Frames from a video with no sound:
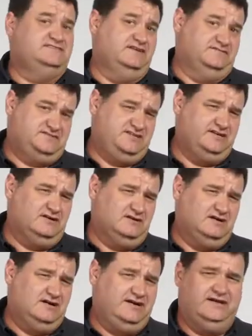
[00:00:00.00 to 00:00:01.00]
instead of
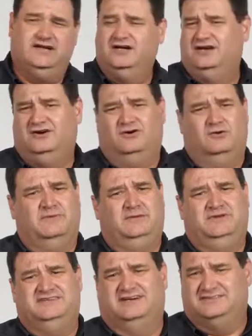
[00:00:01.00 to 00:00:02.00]
CRI, or
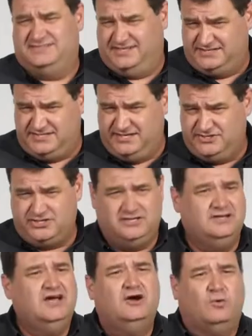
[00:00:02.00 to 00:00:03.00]
maybe delta
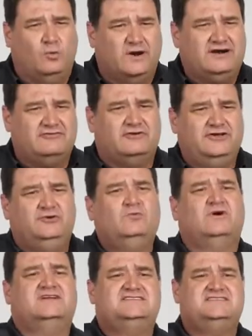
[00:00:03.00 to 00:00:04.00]
ascension. Whatever
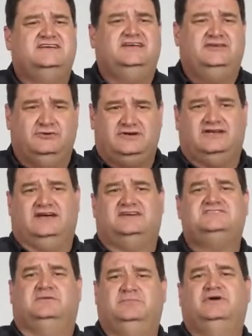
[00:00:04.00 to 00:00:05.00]
you want to see, you can
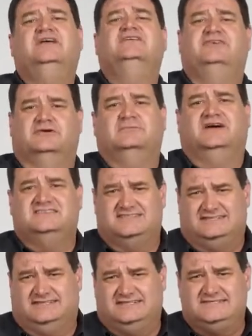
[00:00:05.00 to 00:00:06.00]
actually put into your
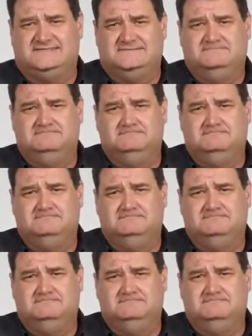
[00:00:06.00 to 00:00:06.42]
basic list.